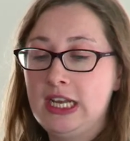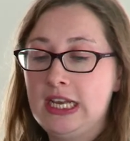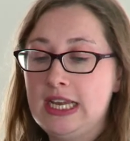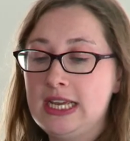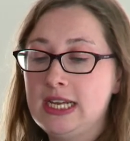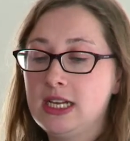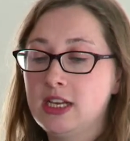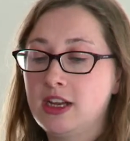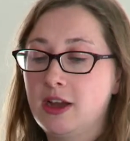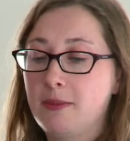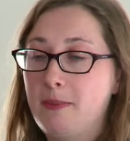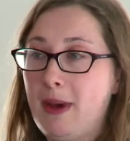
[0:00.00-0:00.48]

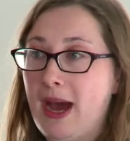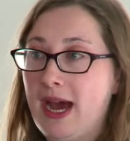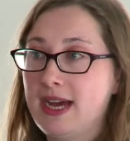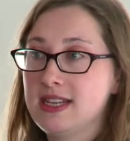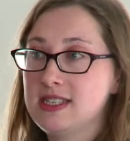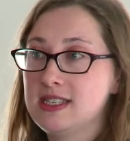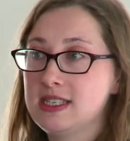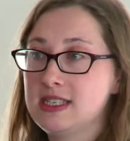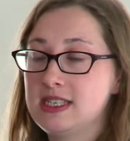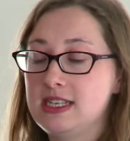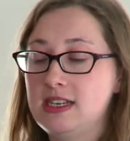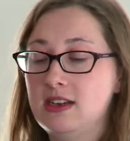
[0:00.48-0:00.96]
legal
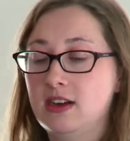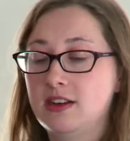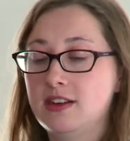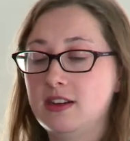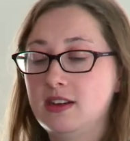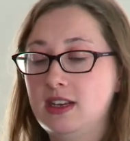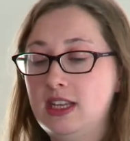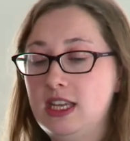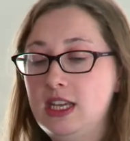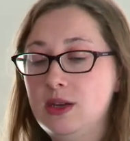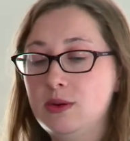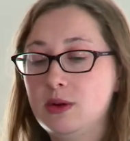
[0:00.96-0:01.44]
capacity on
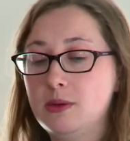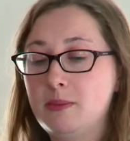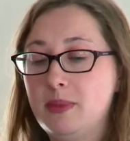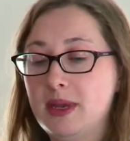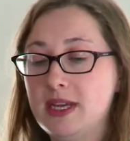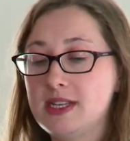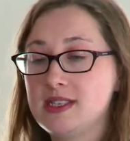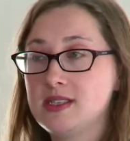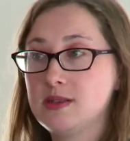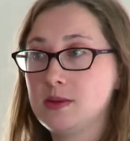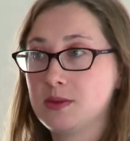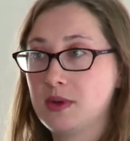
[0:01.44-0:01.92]
an equal
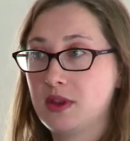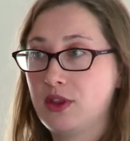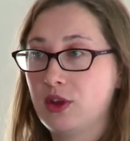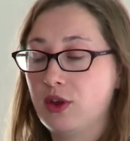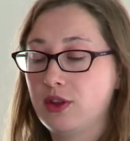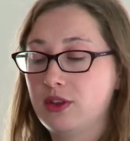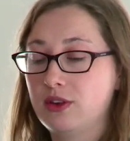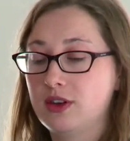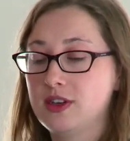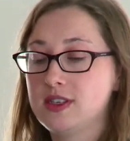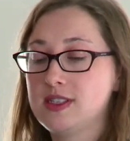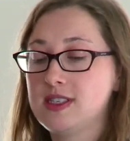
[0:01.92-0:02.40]
basis with
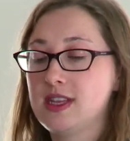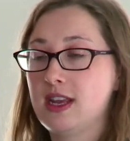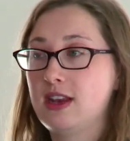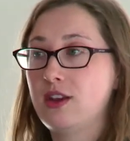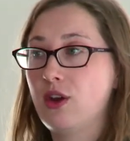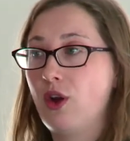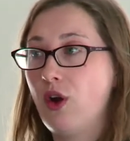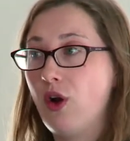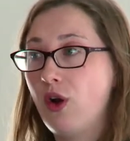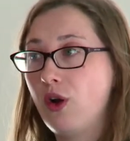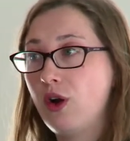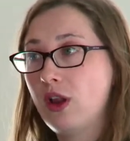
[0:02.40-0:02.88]
others in
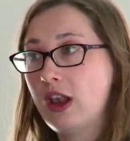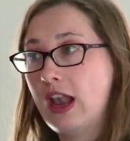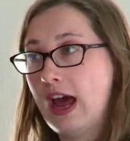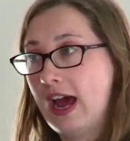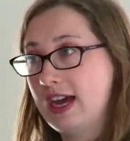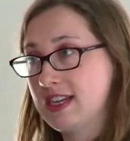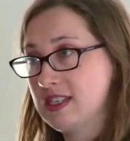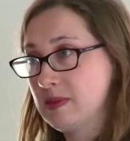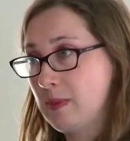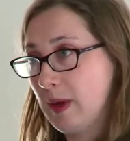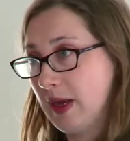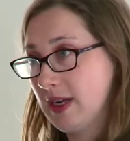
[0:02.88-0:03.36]
all
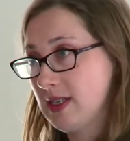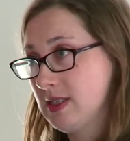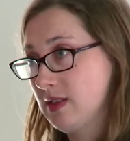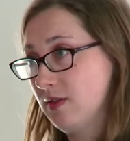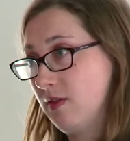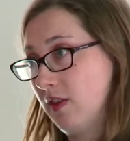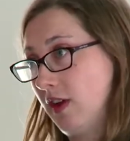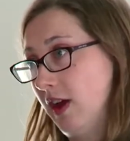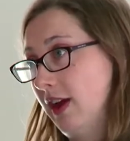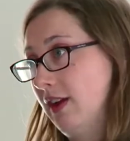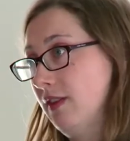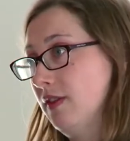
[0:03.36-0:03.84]
aspects
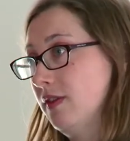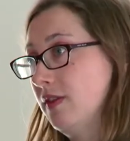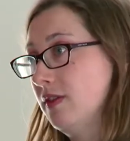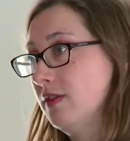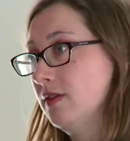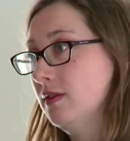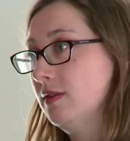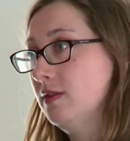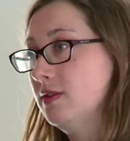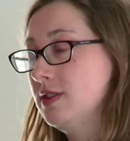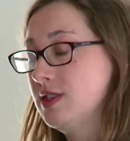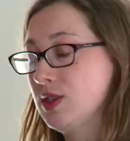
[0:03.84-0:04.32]
of life,
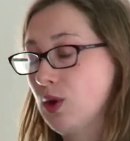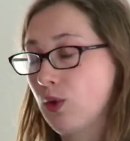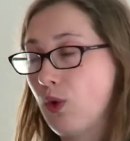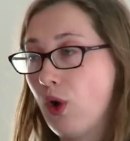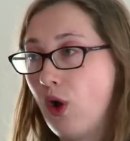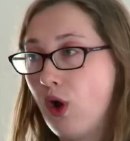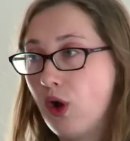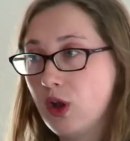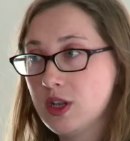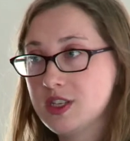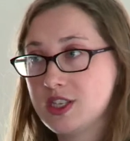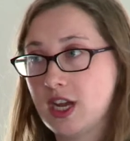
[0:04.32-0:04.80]
so
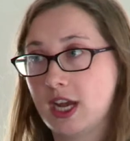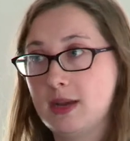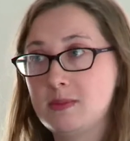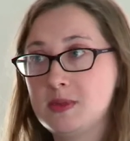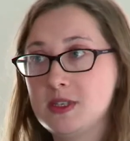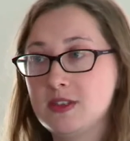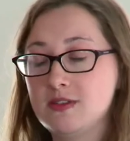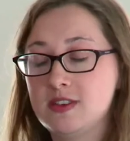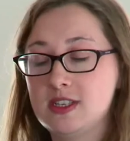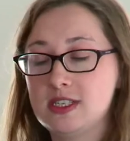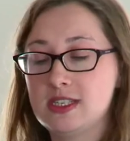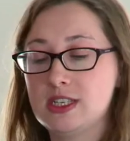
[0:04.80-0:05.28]
all
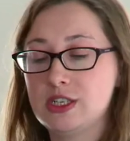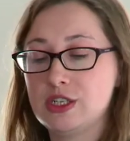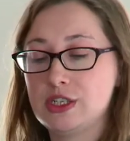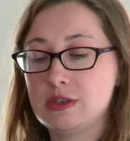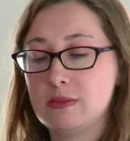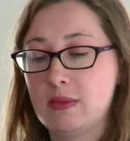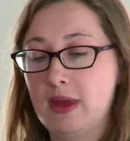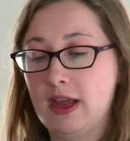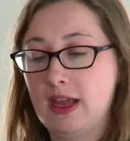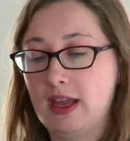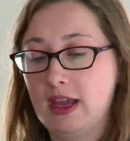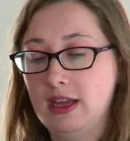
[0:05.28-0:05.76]
types of
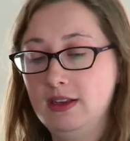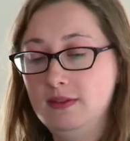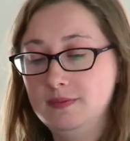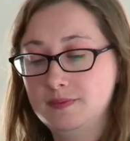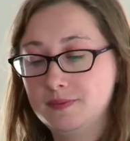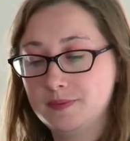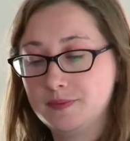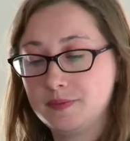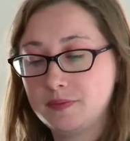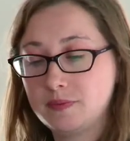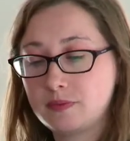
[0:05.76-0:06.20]
decision making.